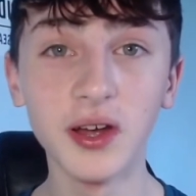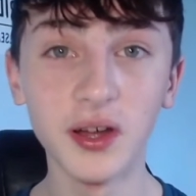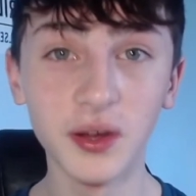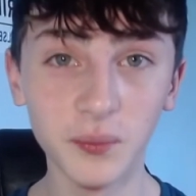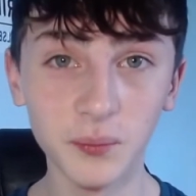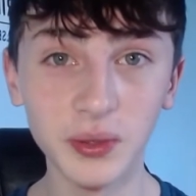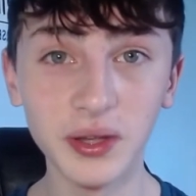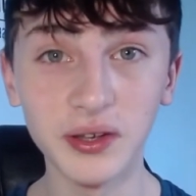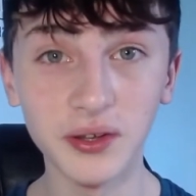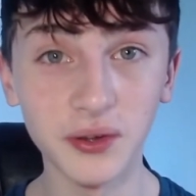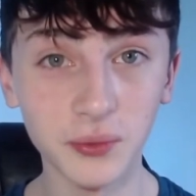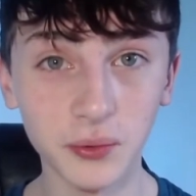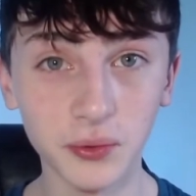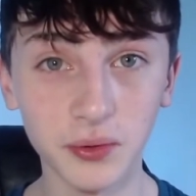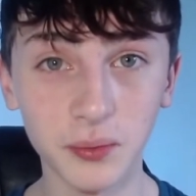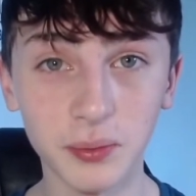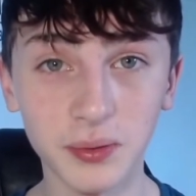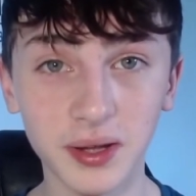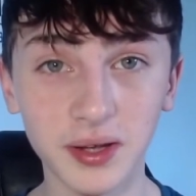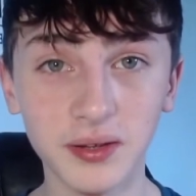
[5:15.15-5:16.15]
We know all the
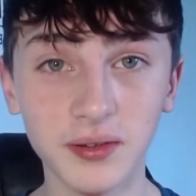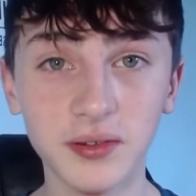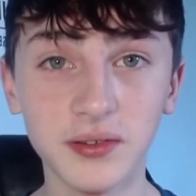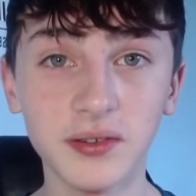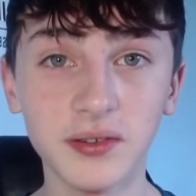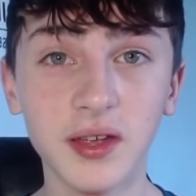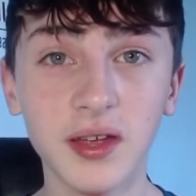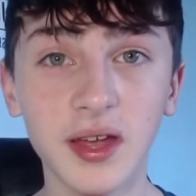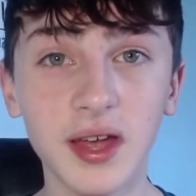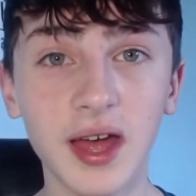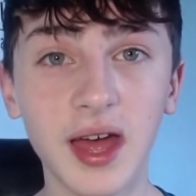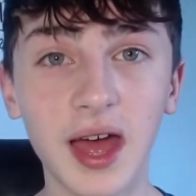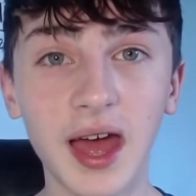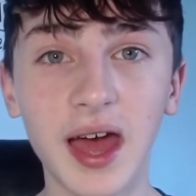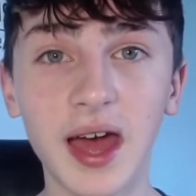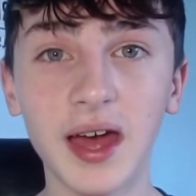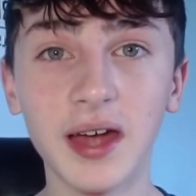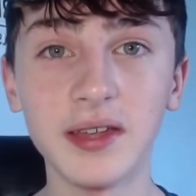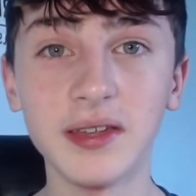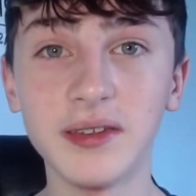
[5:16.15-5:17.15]
players,
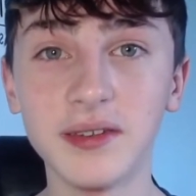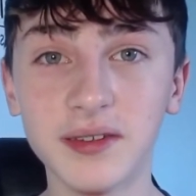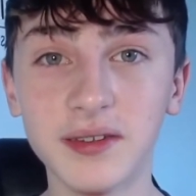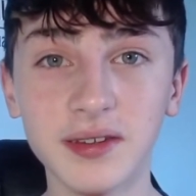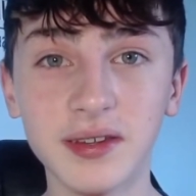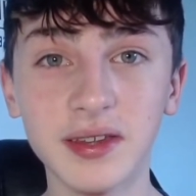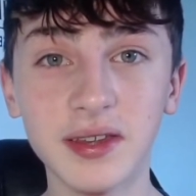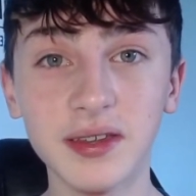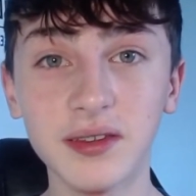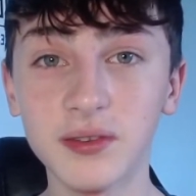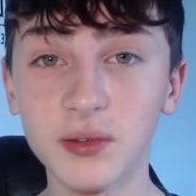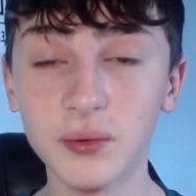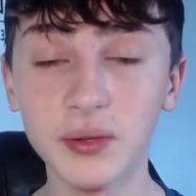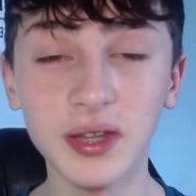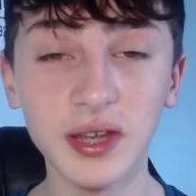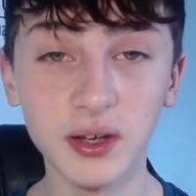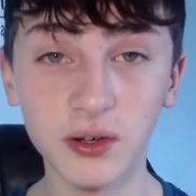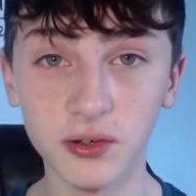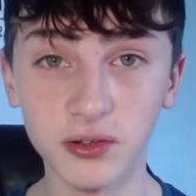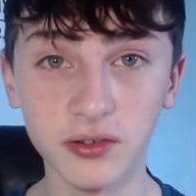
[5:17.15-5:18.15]
and so he
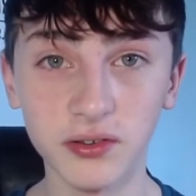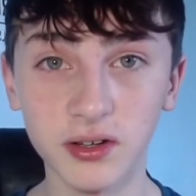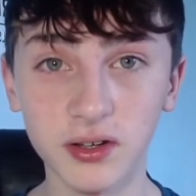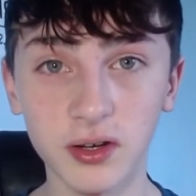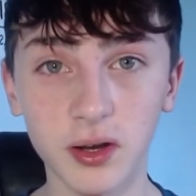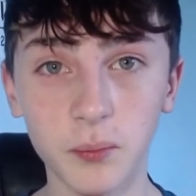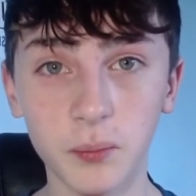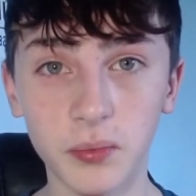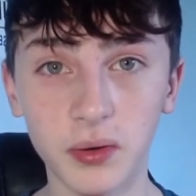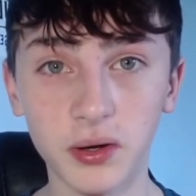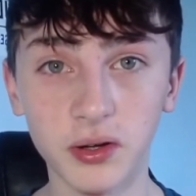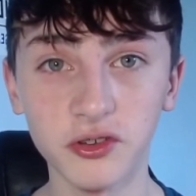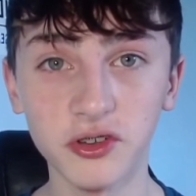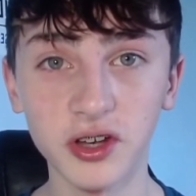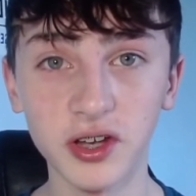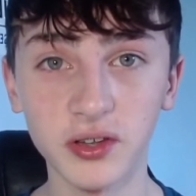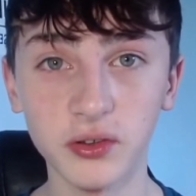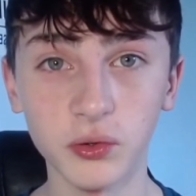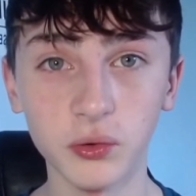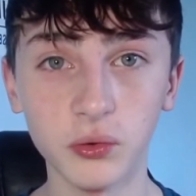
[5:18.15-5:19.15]
didn't cost the club much
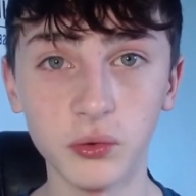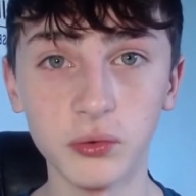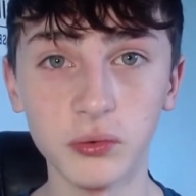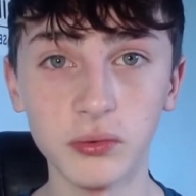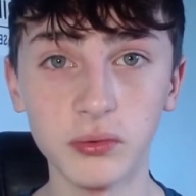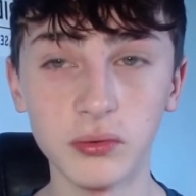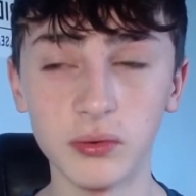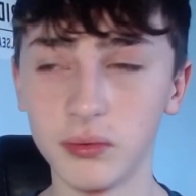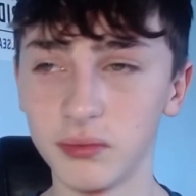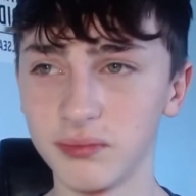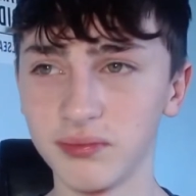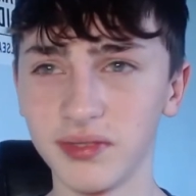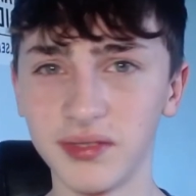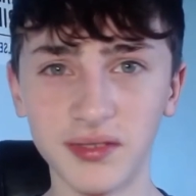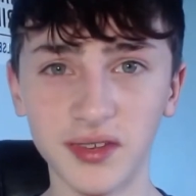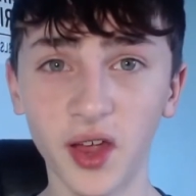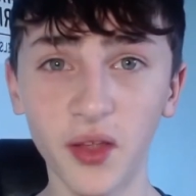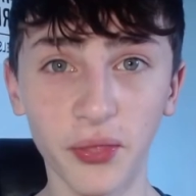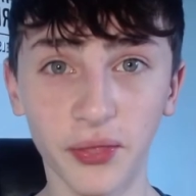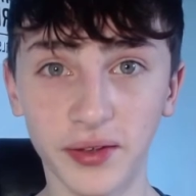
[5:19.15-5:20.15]
at all, well,
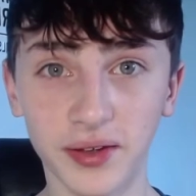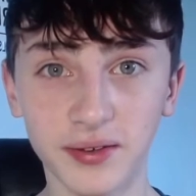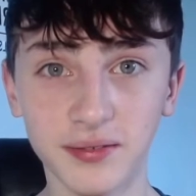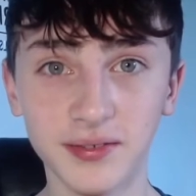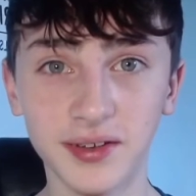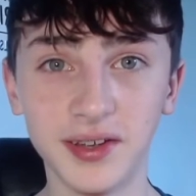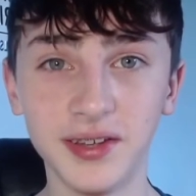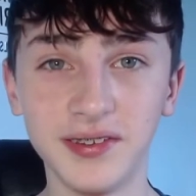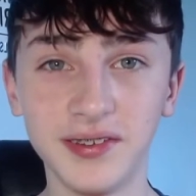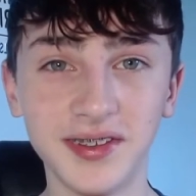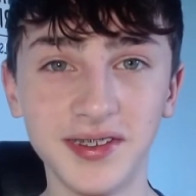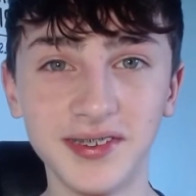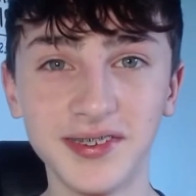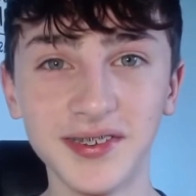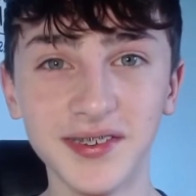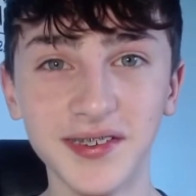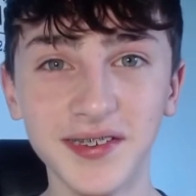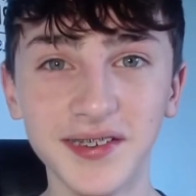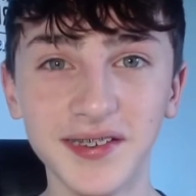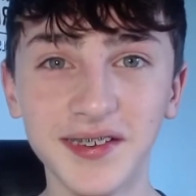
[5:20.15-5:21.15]
nothing, because
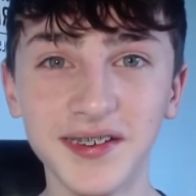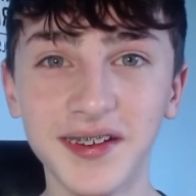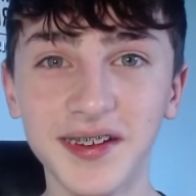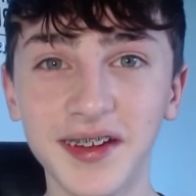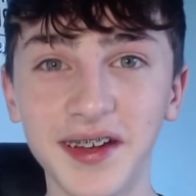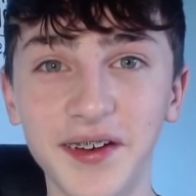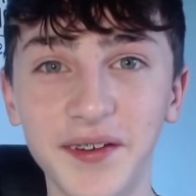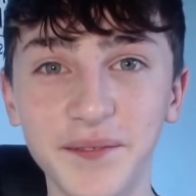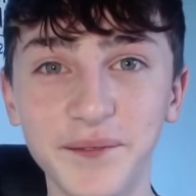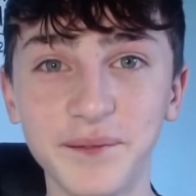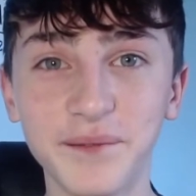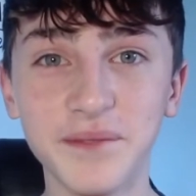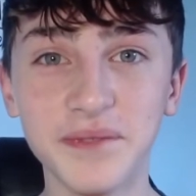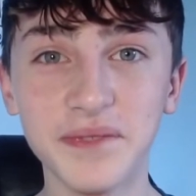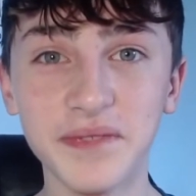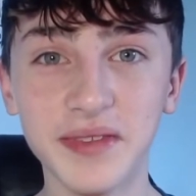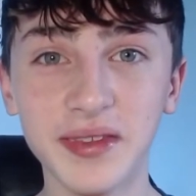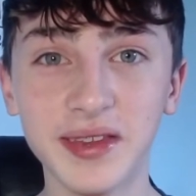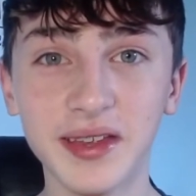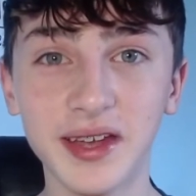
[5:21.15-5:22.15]
he's
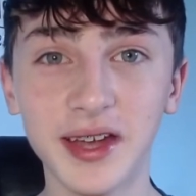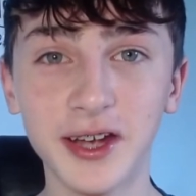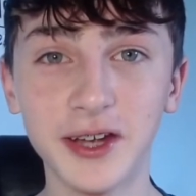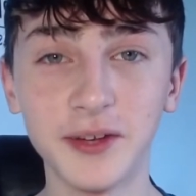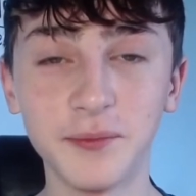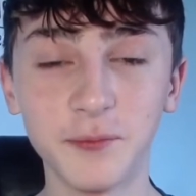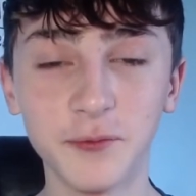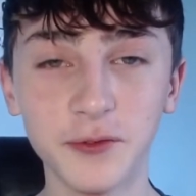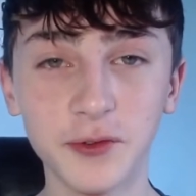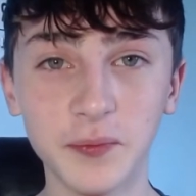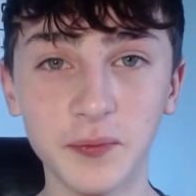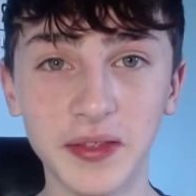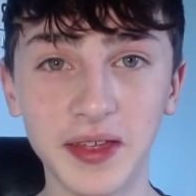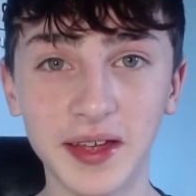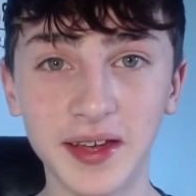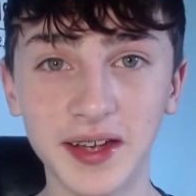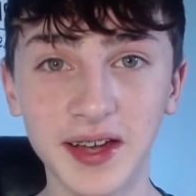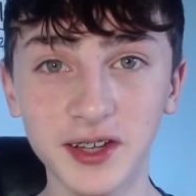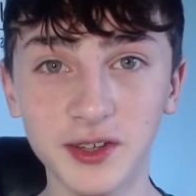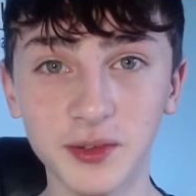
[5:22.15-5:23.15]
came from the
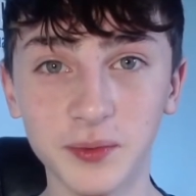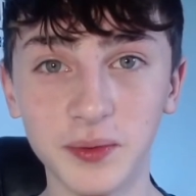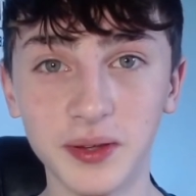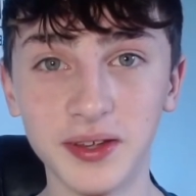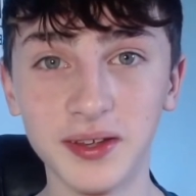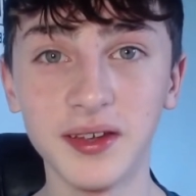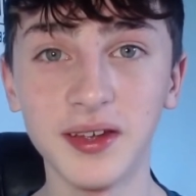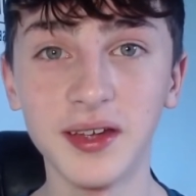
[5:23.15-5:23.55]
academy.